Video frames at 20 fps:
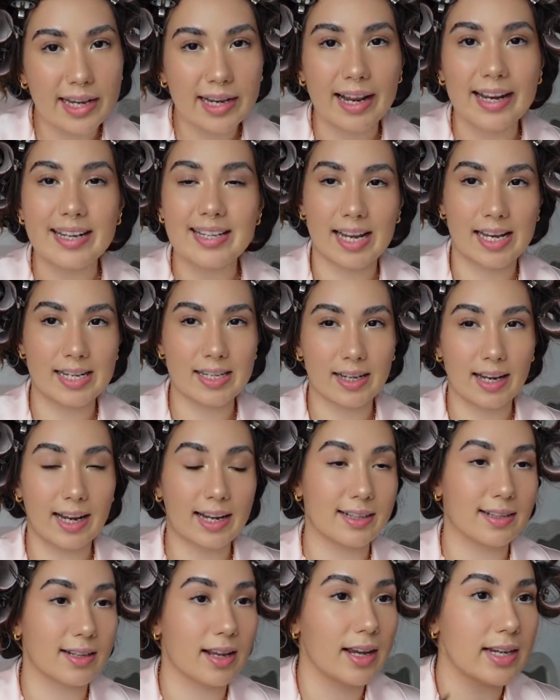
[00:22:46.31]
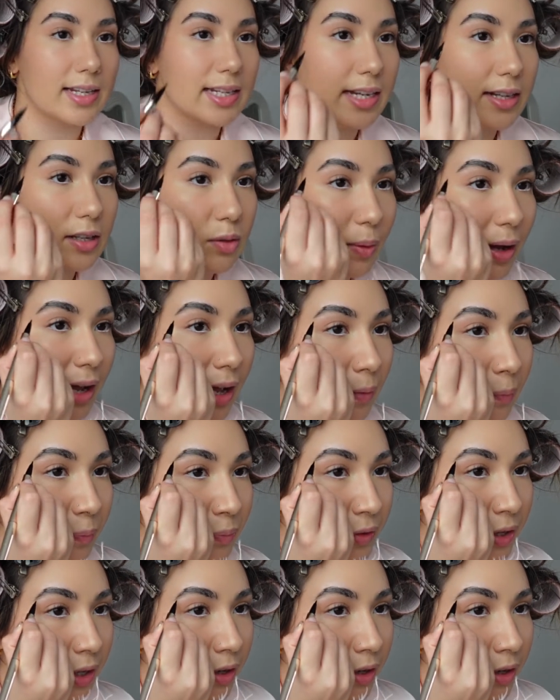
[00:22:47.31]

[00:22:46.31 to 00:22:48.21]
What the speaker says: like dental anxiety as well.